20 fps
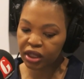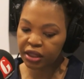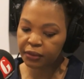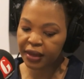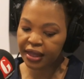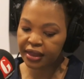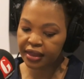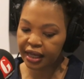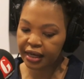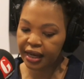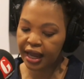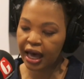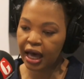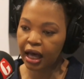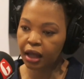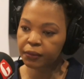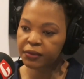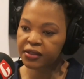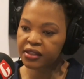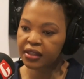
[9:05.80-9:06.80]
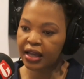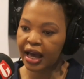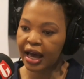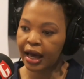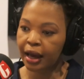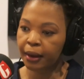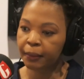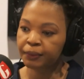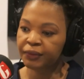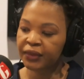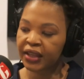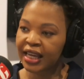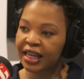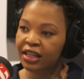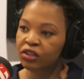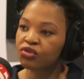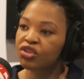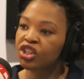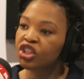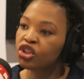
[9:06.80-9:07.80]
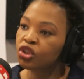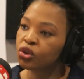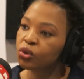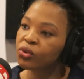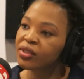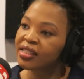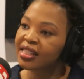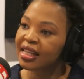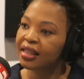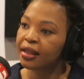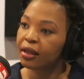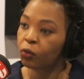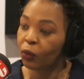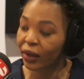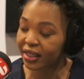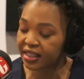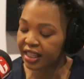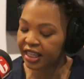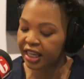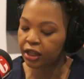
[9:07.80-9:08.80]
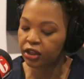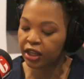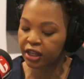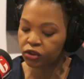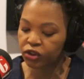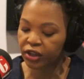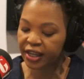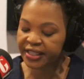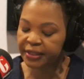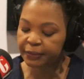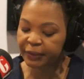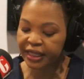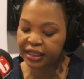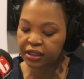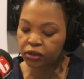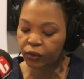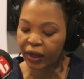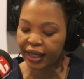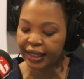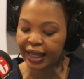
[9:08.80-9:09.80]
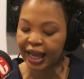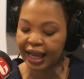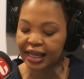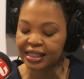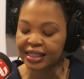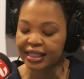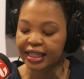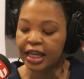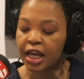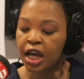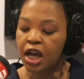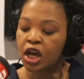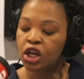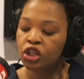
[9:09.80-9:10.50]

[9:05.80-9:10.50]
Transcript: treatment then helps in reducing, once again you explained it quite nicely,